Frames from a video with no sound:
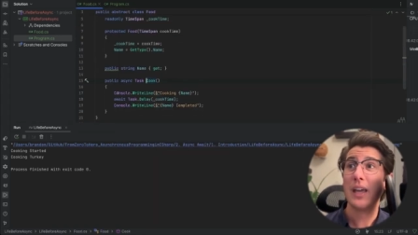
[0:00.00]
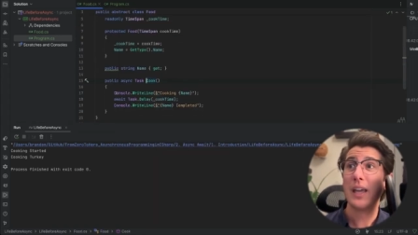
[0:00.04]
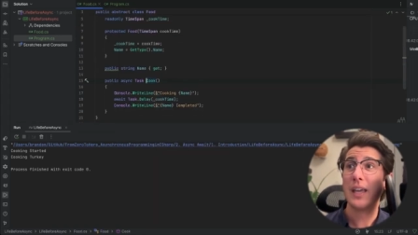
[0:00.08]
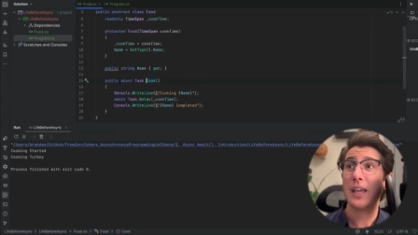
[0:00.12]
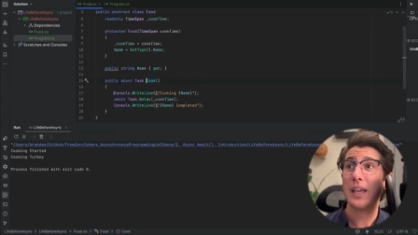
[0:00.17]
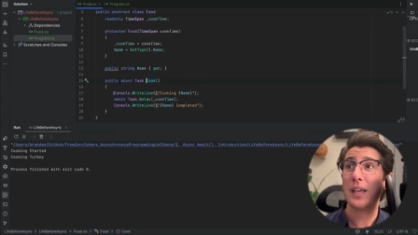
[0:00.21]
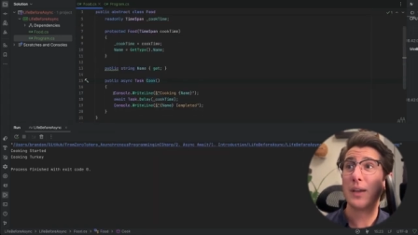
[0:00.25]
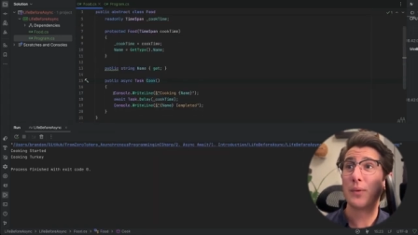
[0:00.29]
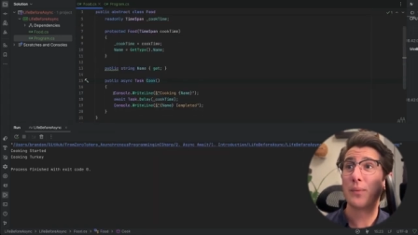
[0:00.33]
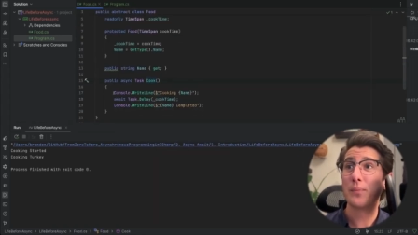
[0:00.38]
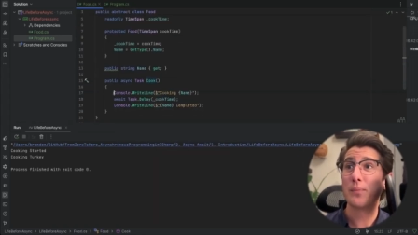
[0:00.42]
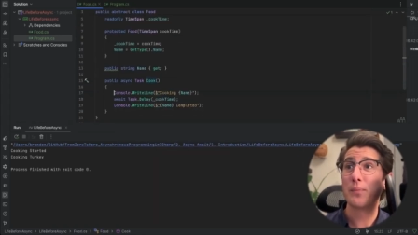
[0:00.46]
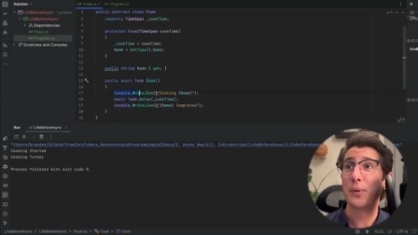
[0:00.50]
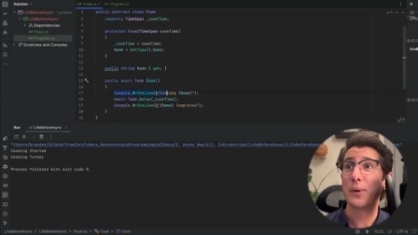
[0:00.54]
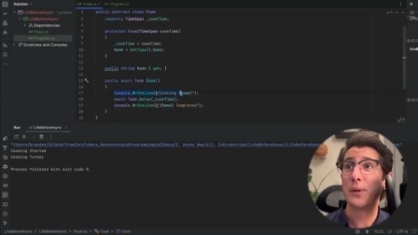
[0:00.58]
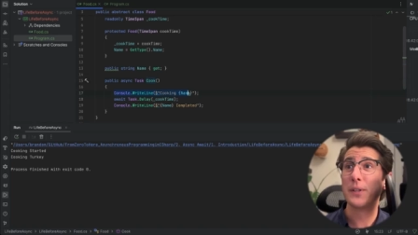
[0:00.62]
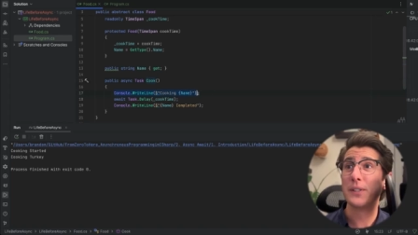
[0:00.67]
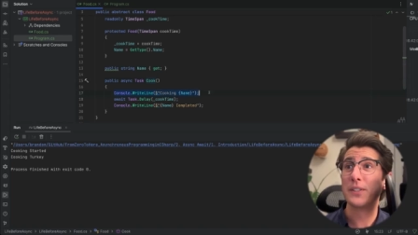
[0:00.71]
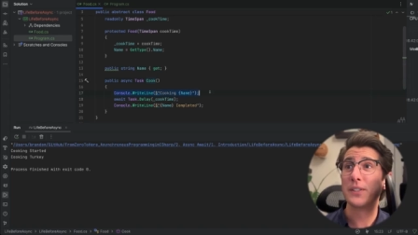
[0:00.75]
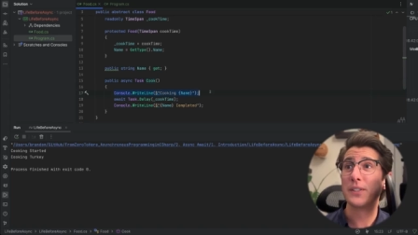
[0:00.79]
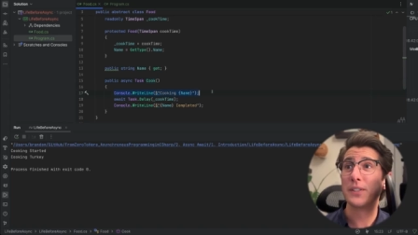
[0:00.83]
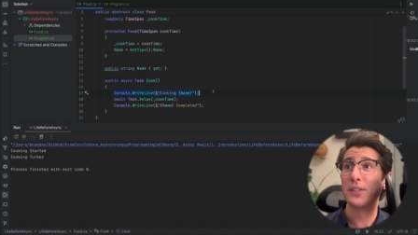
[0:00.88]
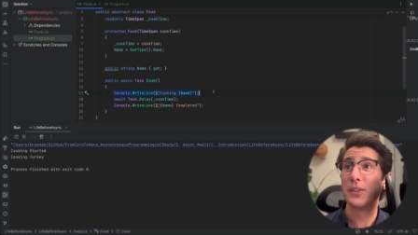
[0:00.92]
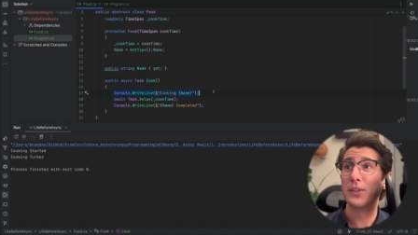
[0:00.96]
It
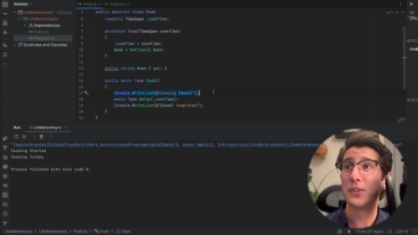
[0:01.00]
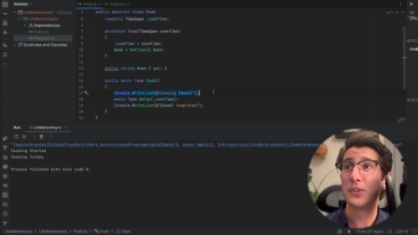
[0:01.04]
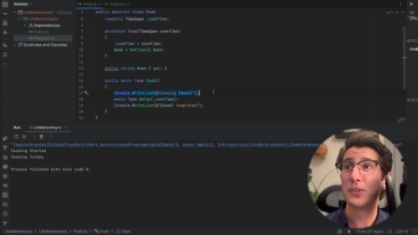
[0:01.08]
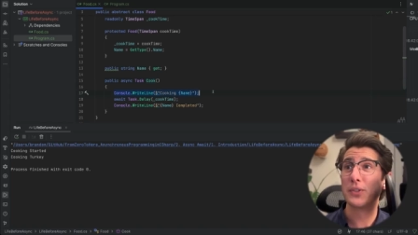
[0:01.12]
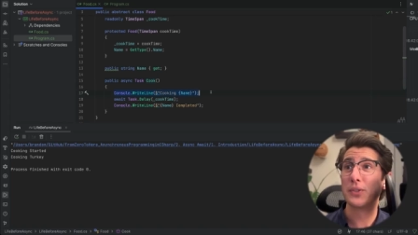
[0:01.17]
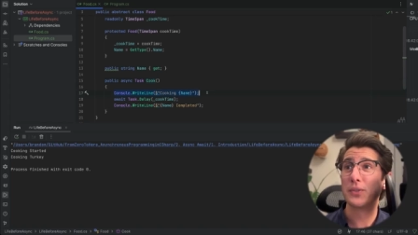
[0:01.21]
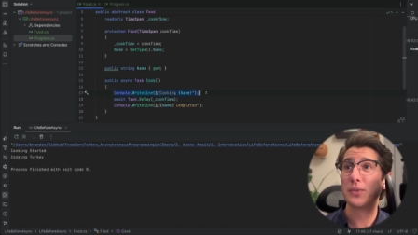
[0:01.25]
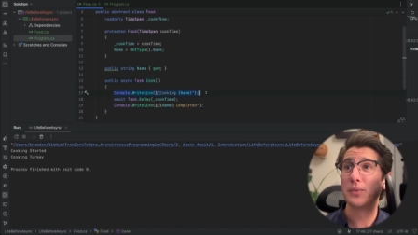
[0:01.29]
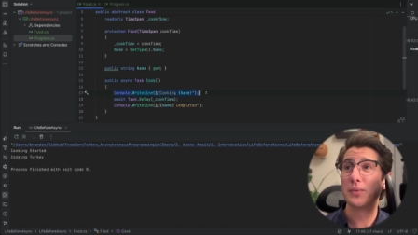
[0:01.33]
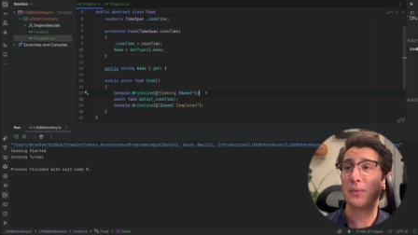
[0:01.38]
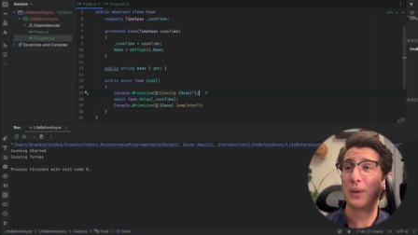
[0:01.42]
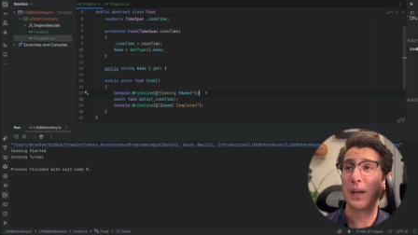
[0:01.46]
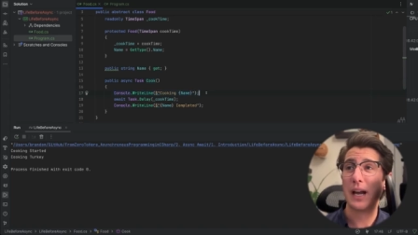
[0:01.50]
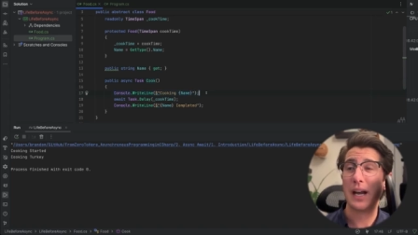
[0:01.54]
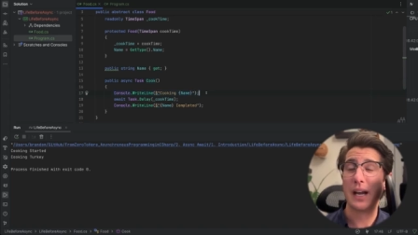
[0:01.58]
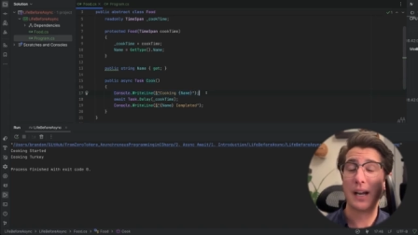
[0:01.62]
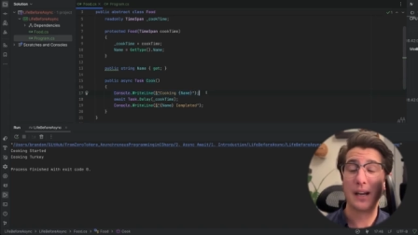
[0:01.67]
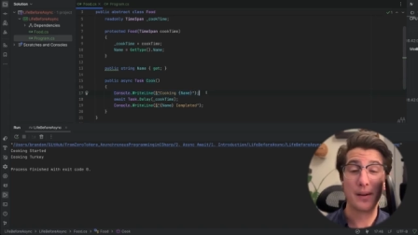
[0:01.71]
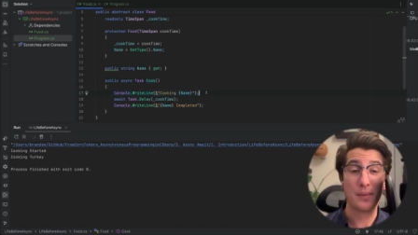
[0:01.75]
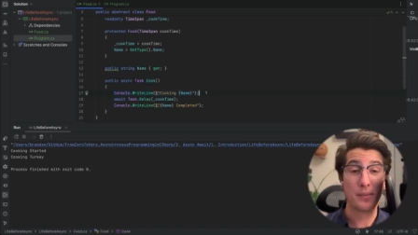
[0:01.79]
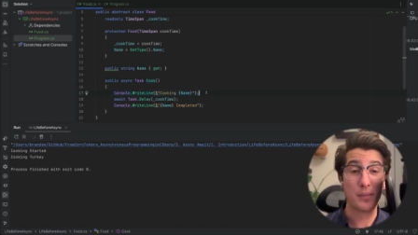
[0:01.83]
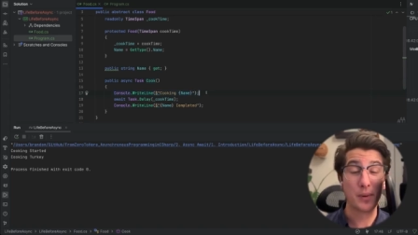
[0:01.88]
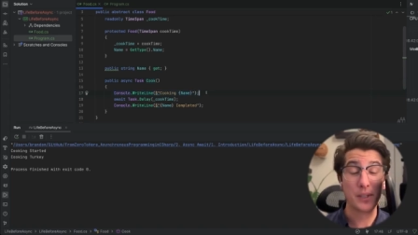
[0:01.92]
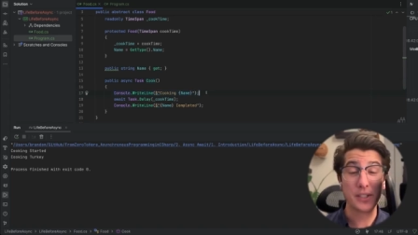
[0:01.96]
prints to this
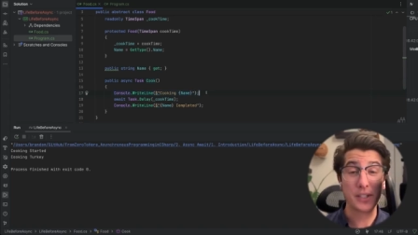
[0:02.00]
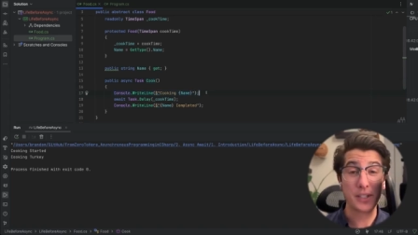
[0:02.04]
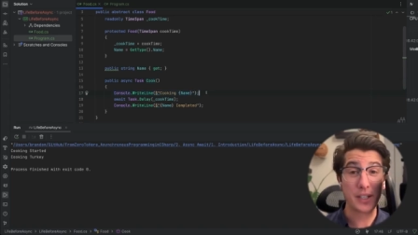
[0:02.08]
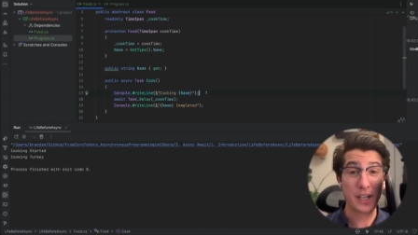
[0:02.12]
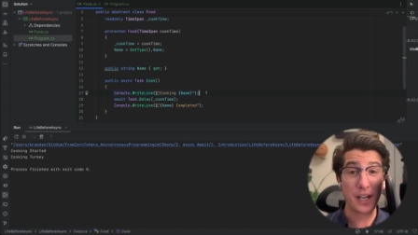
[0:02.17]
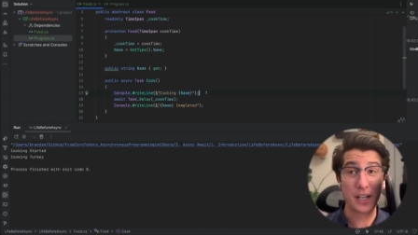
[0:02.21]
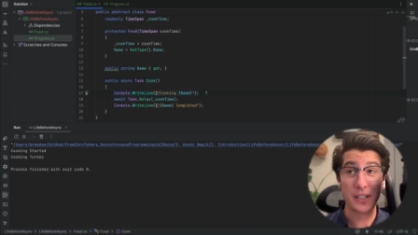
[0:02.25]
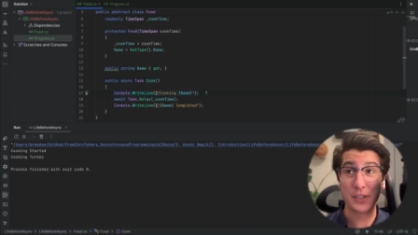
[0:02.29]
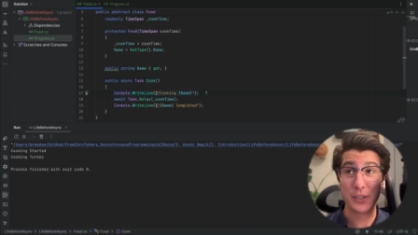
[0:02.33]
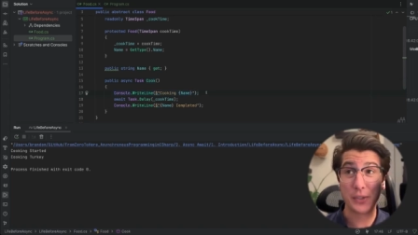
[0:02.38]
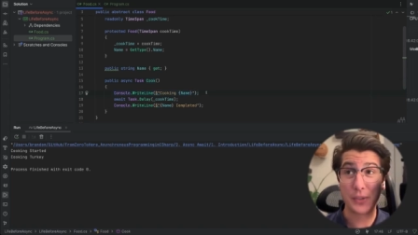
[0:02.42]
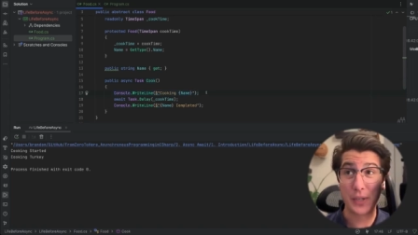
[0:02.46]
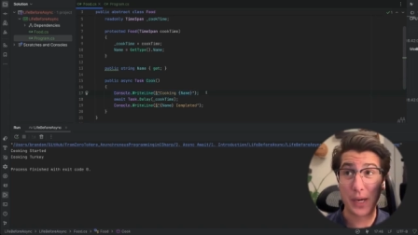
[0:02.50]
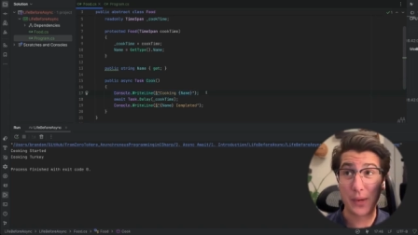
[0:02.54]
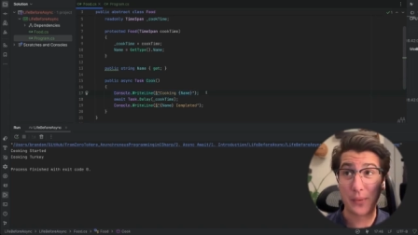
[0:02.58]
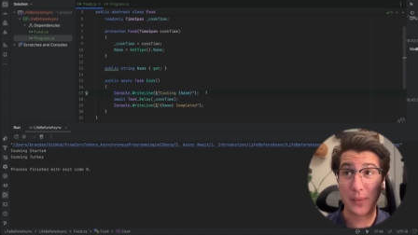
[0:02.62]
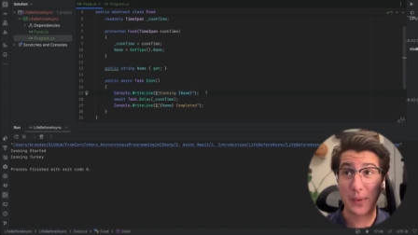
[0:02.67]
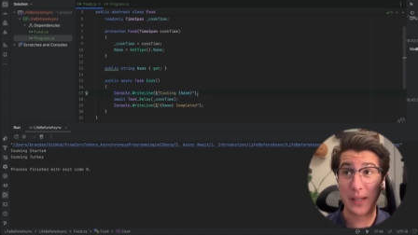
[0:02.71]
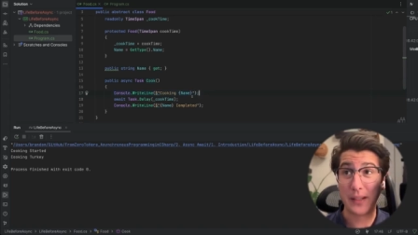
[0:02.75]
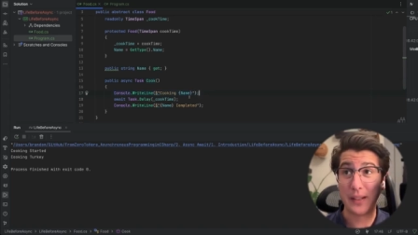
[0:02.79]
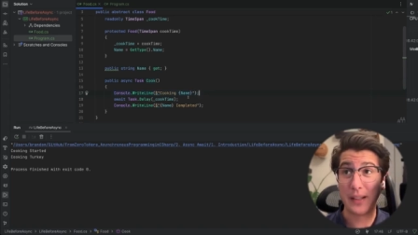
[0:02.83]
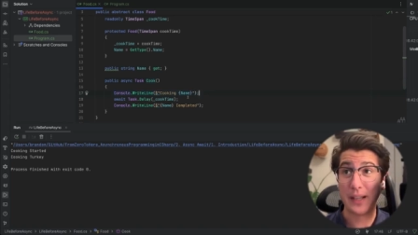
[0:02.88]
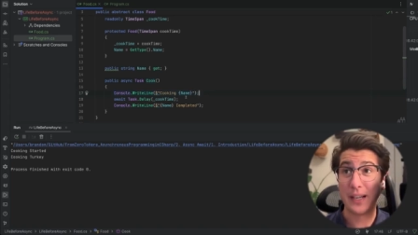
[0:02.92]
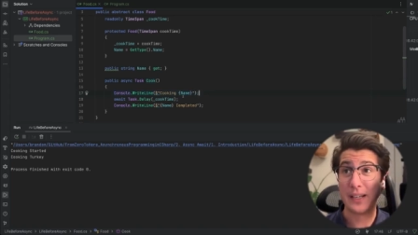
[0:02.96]
prints to
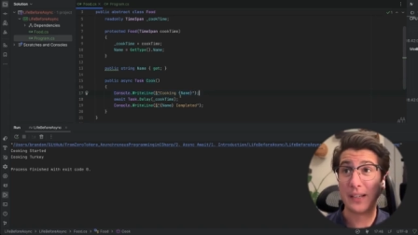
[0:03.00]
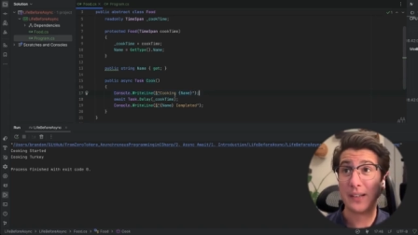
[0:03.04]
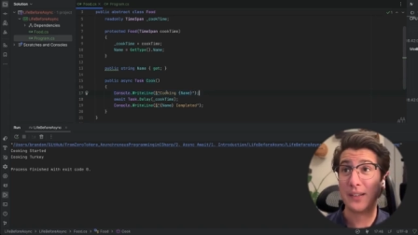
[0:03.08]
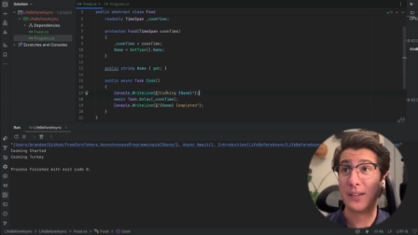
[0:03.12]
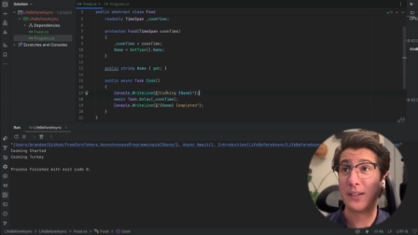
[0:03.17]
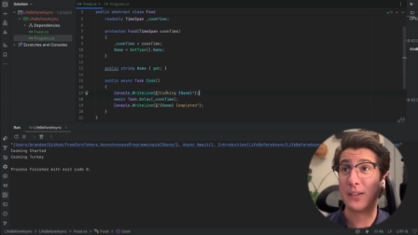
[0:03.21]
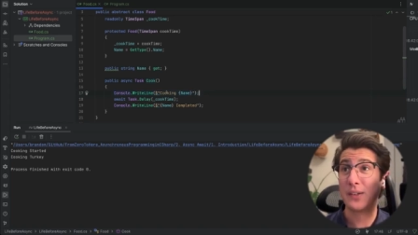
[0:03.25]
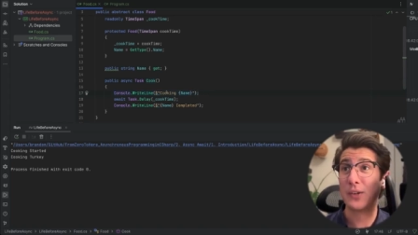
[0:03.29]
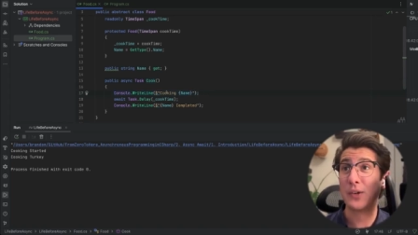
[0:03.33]
console.writeLine,